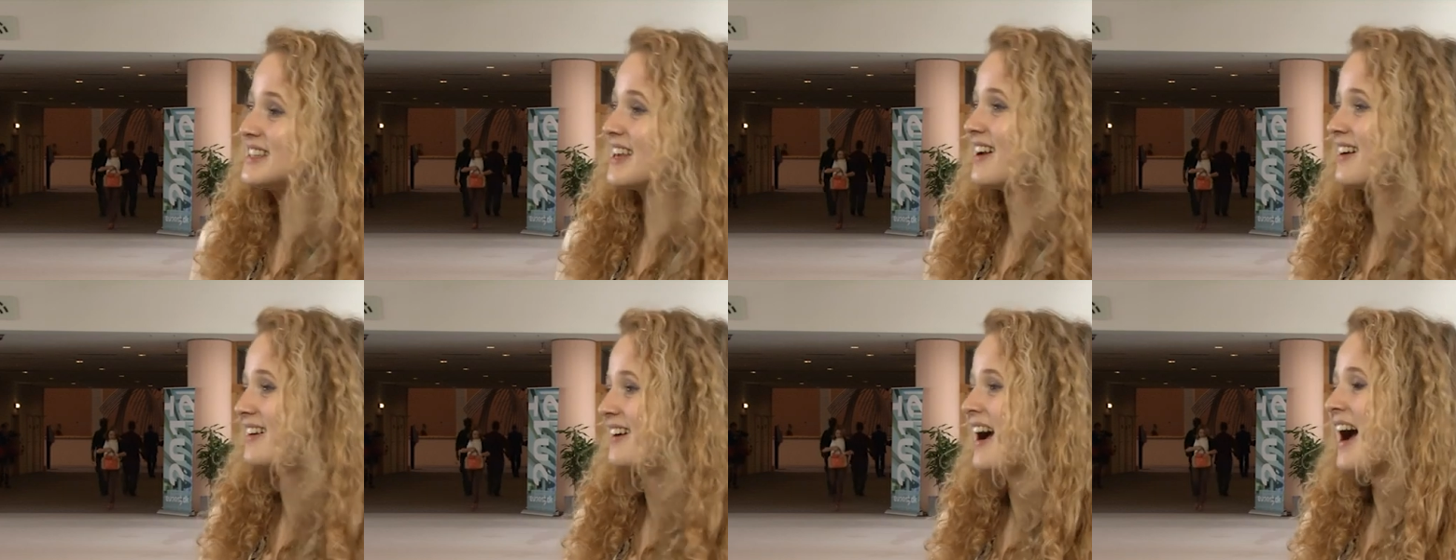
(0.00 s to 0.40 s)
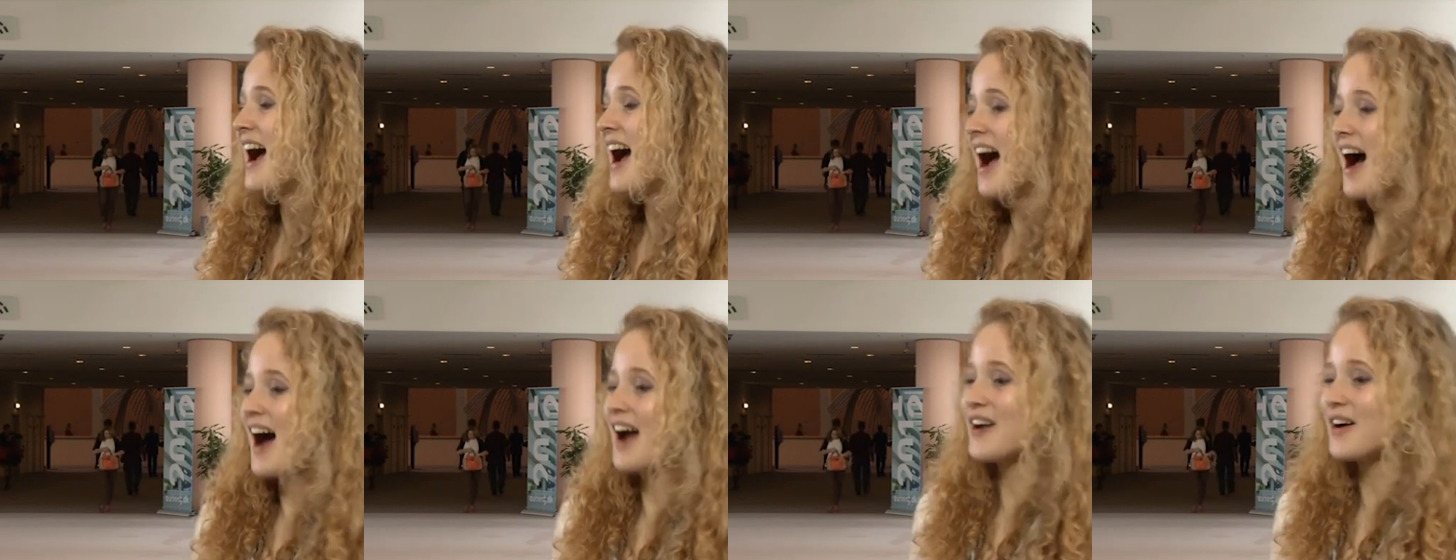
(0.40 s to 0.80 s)
so
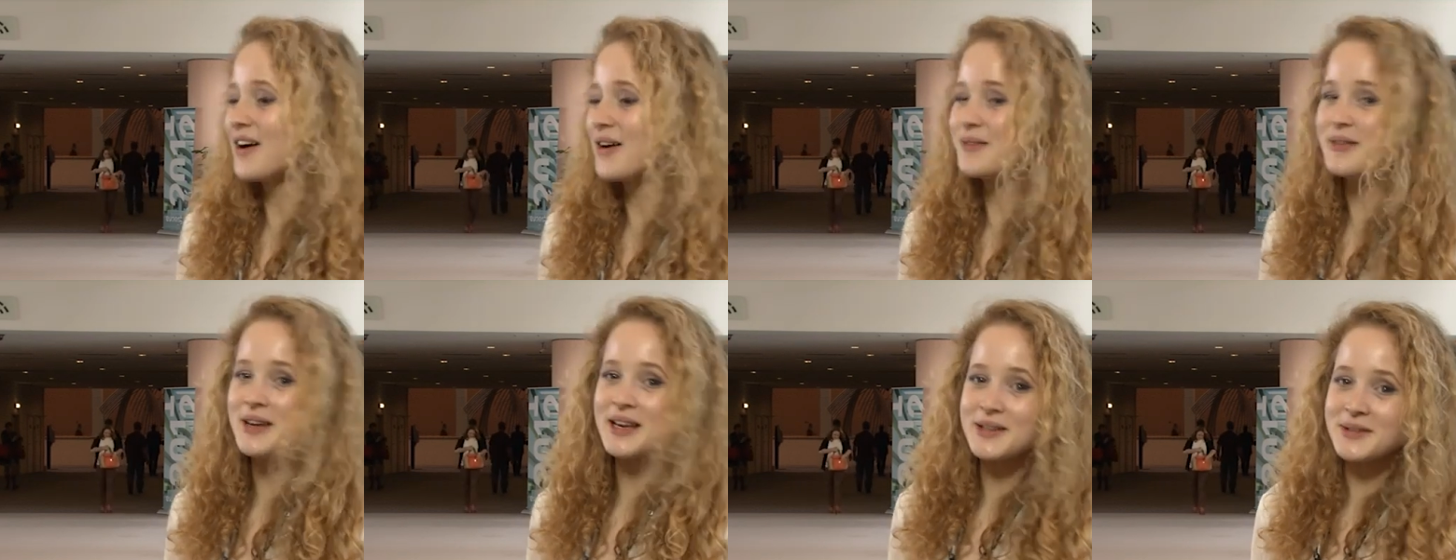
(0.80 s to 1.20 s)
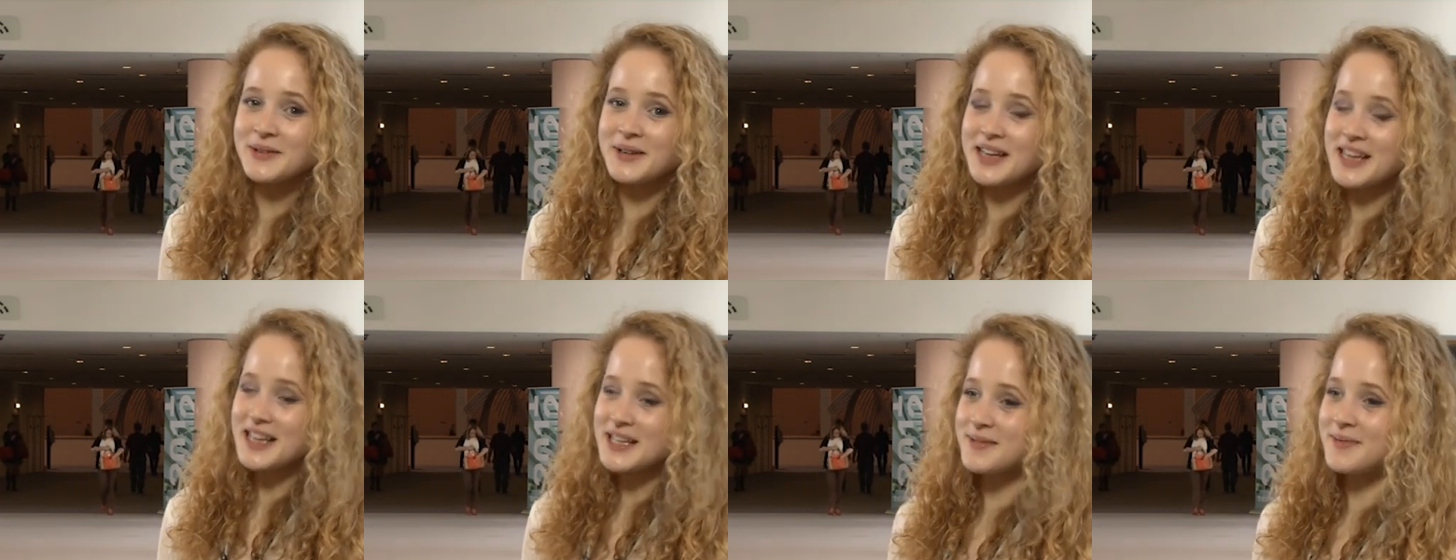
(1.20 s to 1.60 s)
I got a week's work
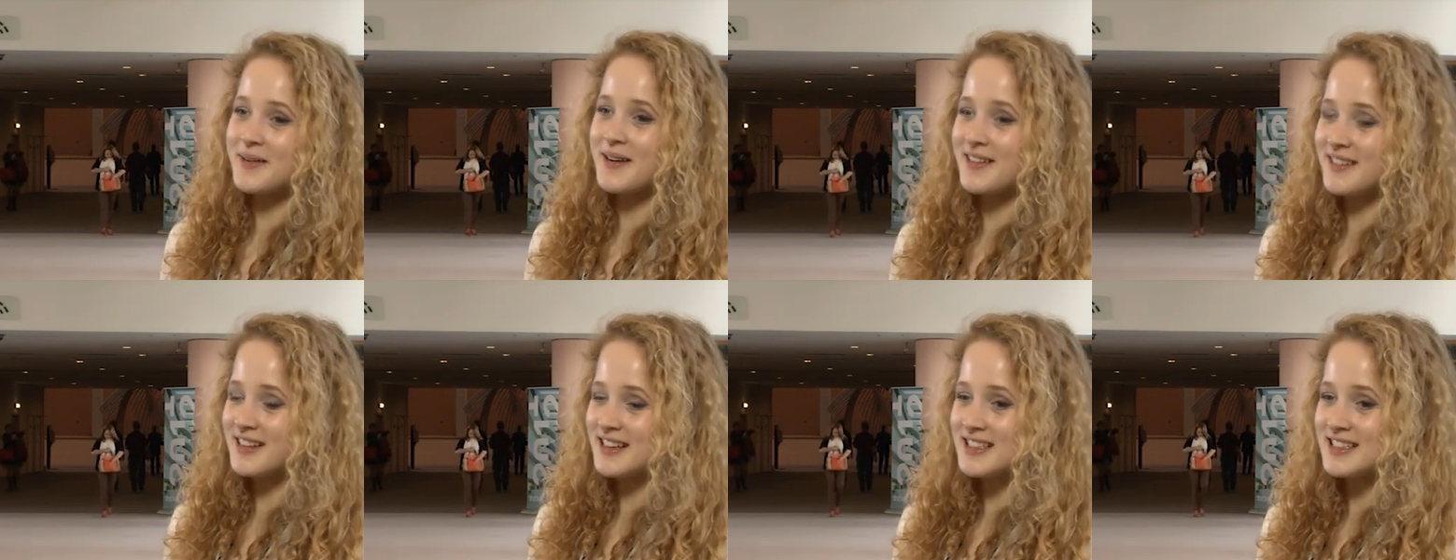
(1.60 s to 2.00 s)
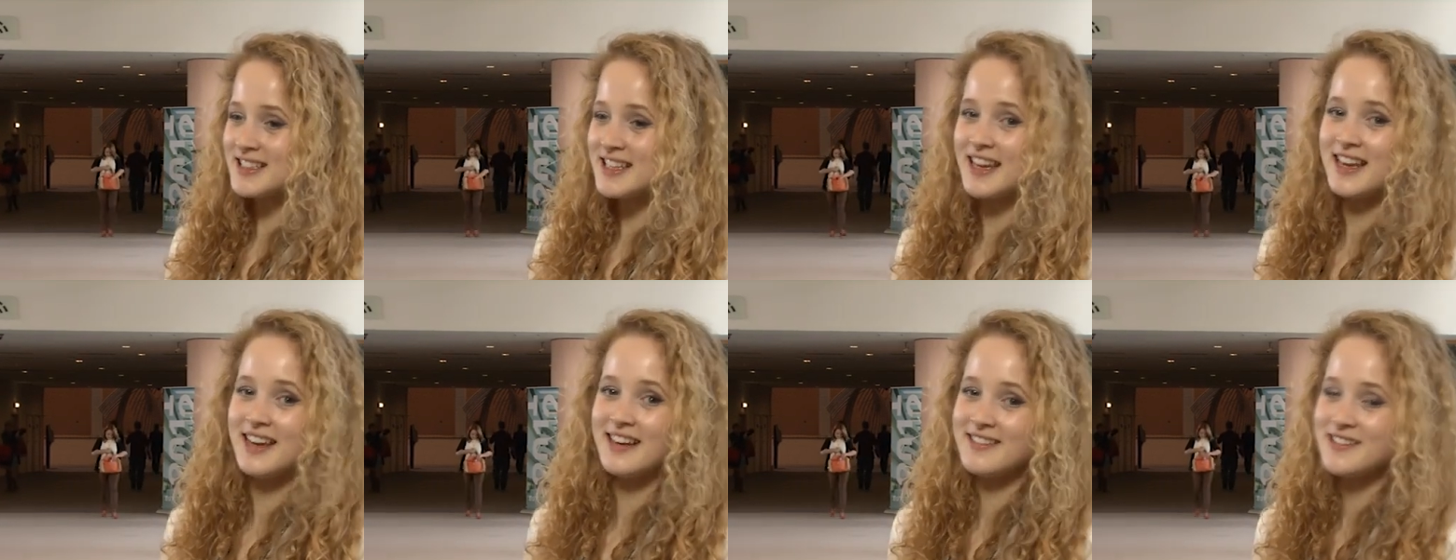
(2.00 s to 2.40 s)
experience
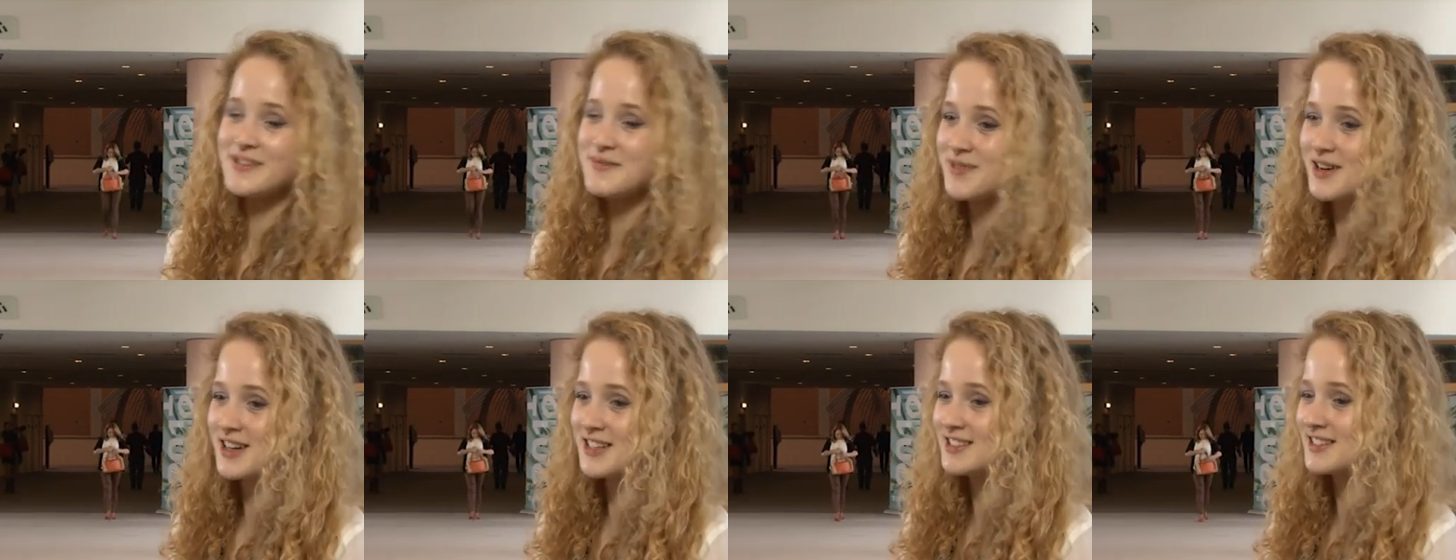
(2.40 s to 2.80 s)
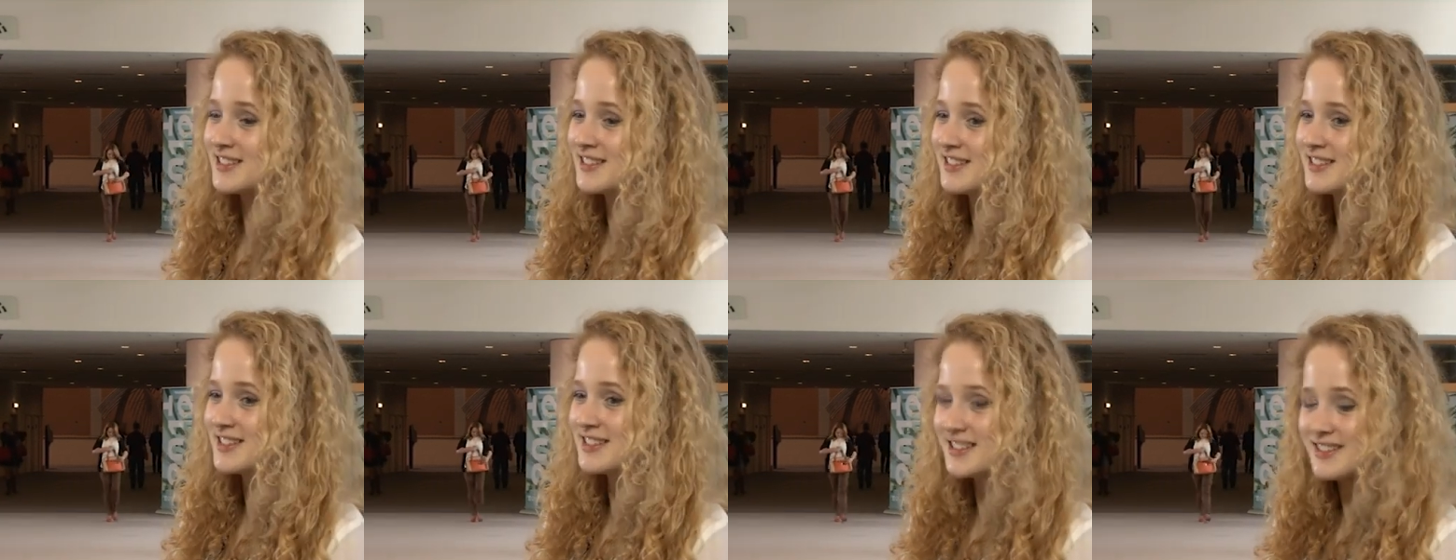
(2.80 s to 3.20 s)
here in Brussels.
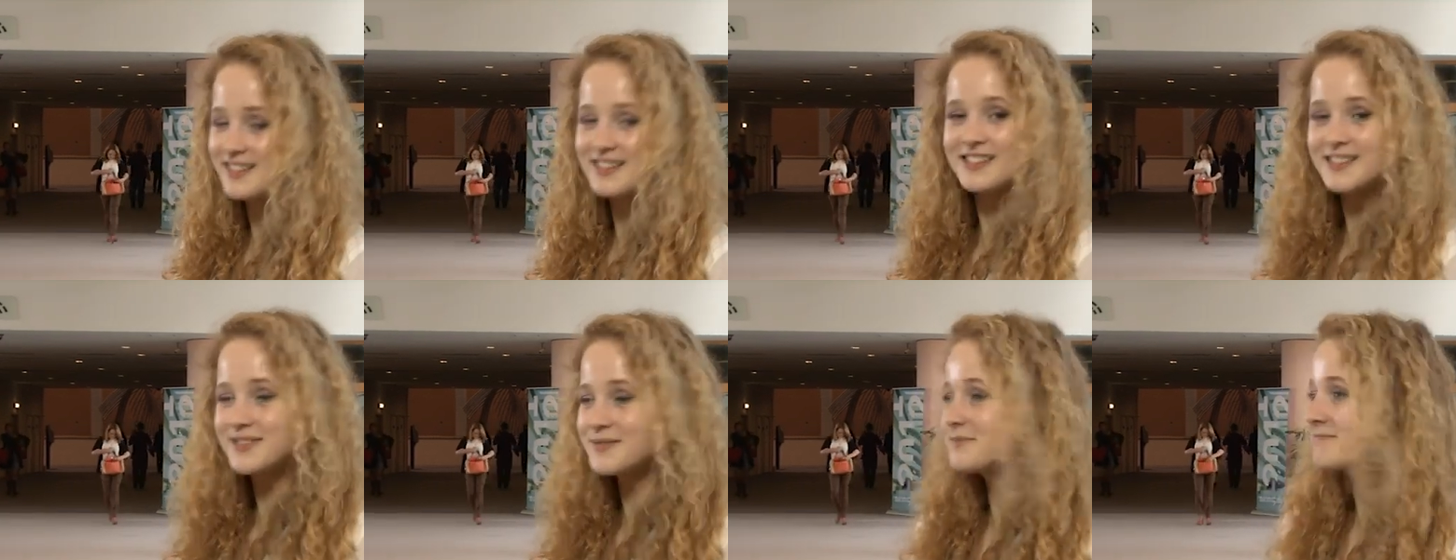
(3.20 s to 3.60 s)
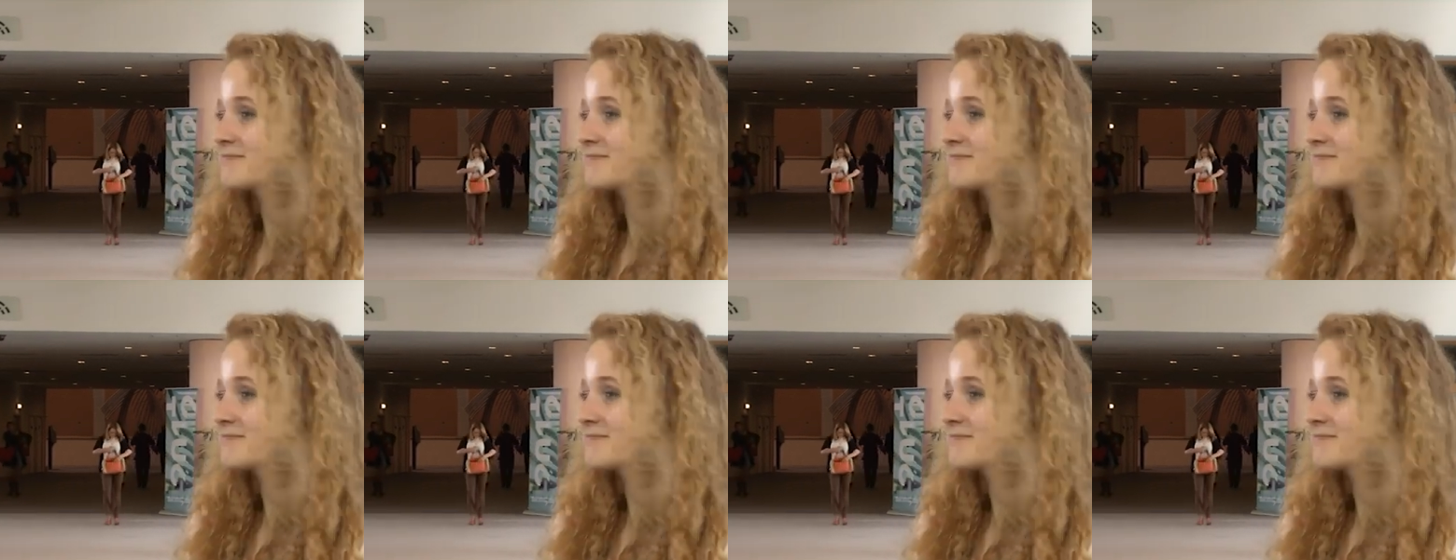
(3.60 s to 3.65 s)
So.